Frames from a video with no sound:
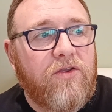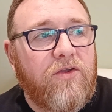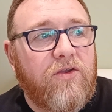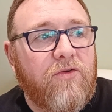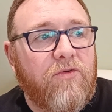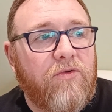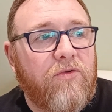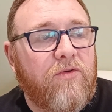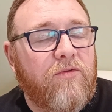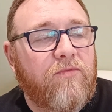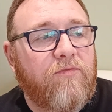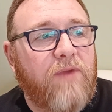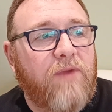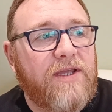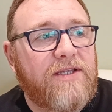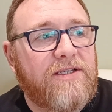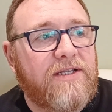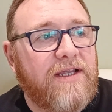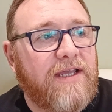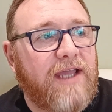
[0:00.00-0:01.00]
you
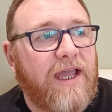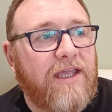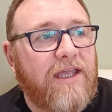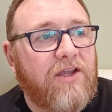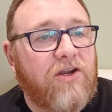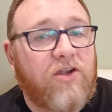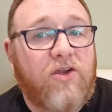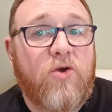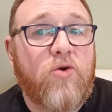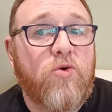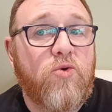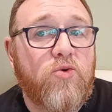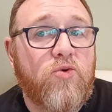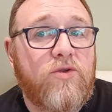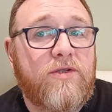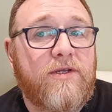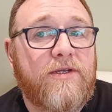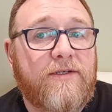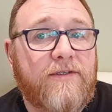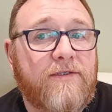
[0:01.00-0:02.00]
basically get your
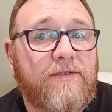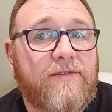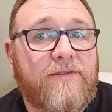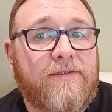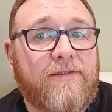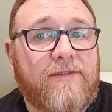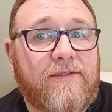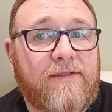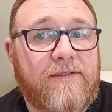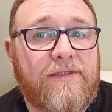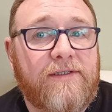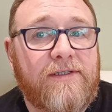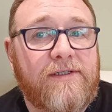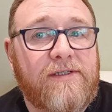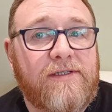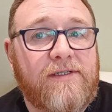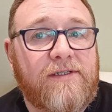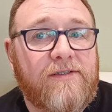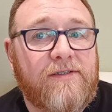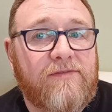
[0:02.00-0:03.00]
code
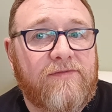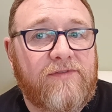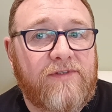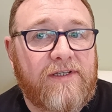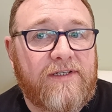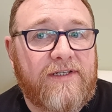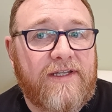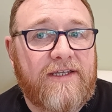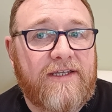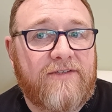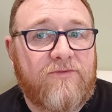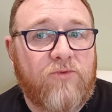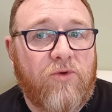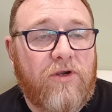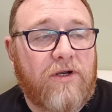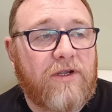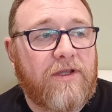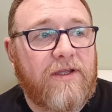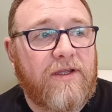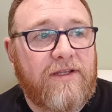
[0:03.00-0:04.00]
for your day's
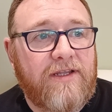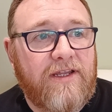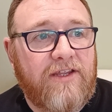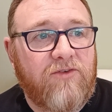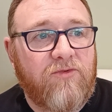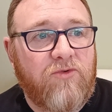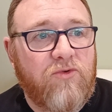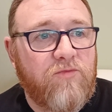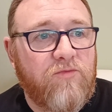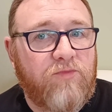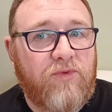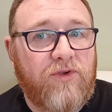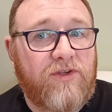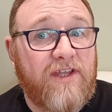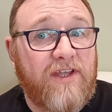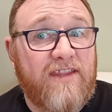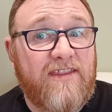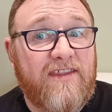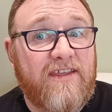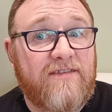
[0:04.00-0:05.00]
work, and then you go and
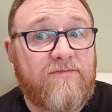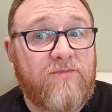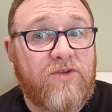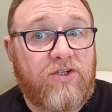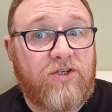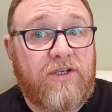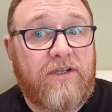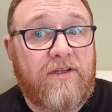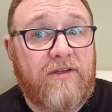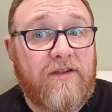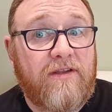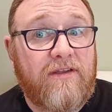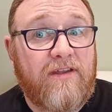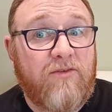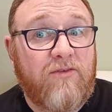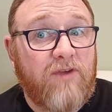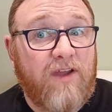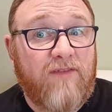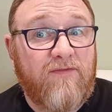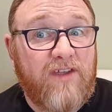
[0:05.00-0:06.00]
put it in this machine,
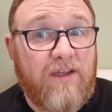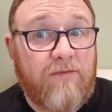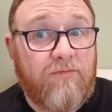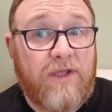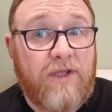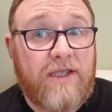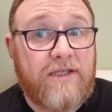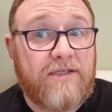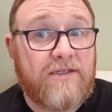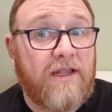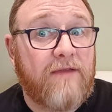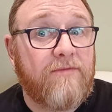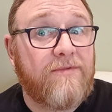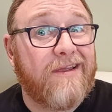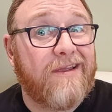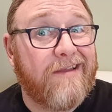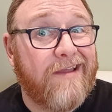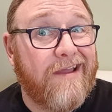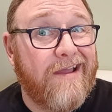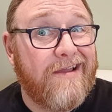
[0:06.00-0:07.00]
and it'll give you a pay slip
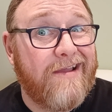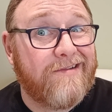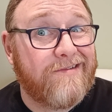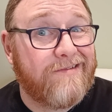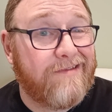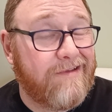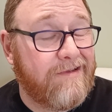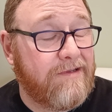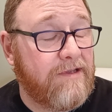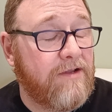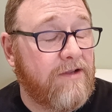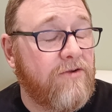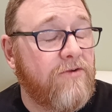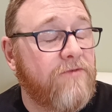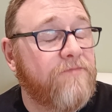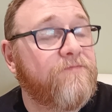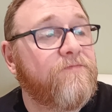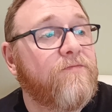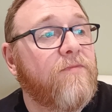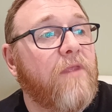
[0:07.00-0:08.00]
and your cash. There you
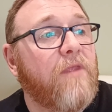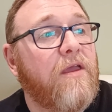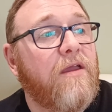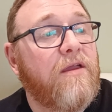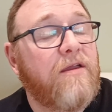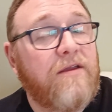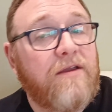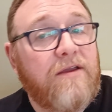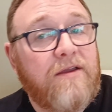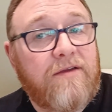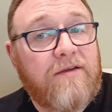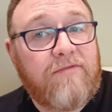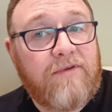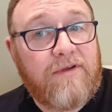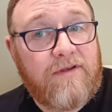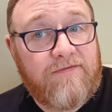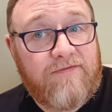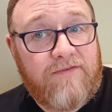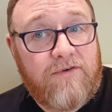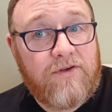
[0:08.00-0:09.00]
go.
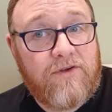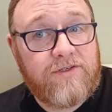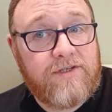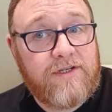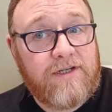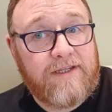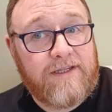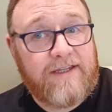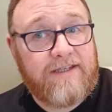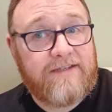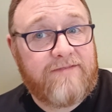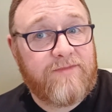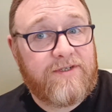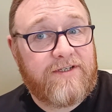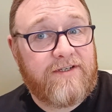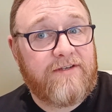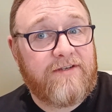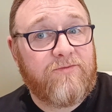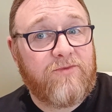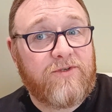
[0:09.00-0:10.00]
Well, unfortunately, this
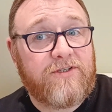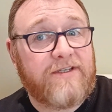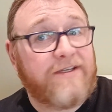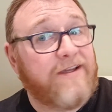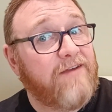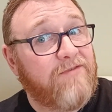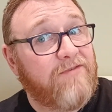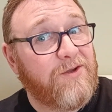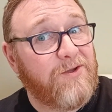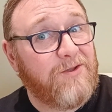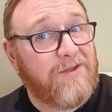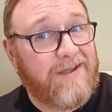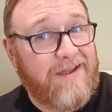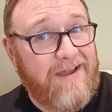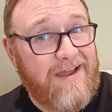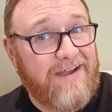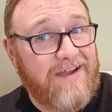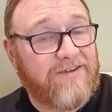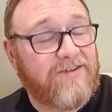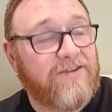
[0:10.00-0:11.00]
machine wasn't giving out the
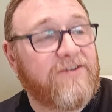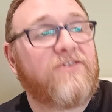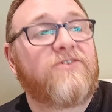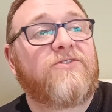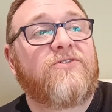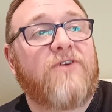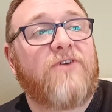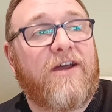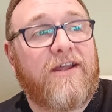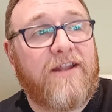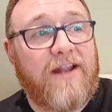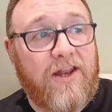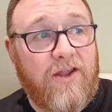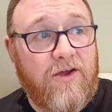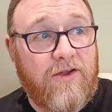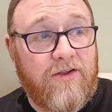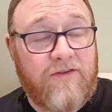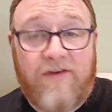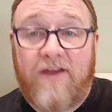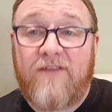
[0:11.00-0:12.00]
cash, so I had
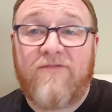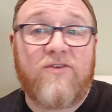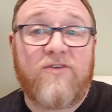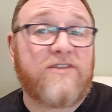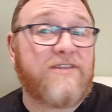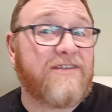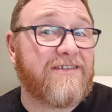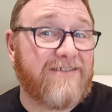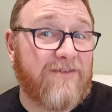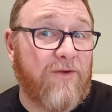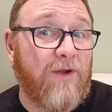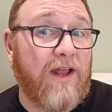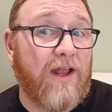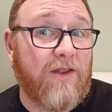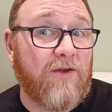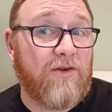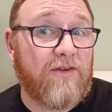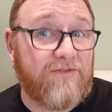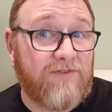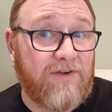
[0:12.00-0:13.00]
and of course there's quite
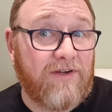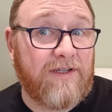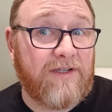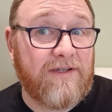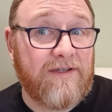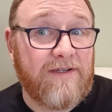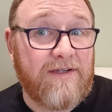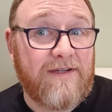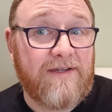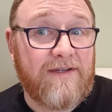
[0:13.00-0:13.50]
a lot of drug